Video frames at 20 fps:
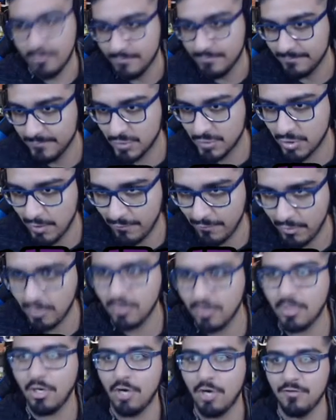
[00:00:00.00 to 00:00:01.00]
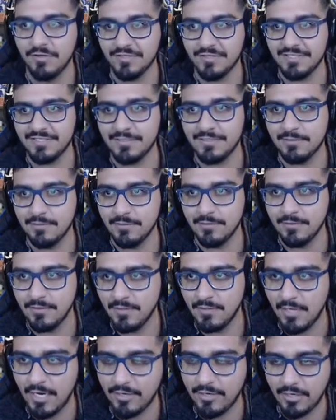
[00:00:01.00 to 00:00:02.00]
Trevor, learn this.
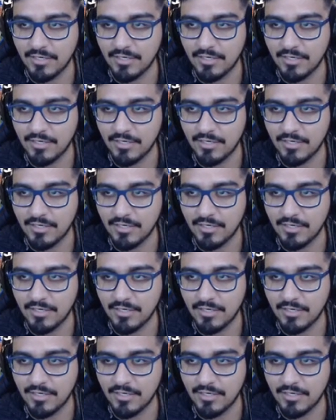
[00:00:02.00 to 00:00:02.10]
I, I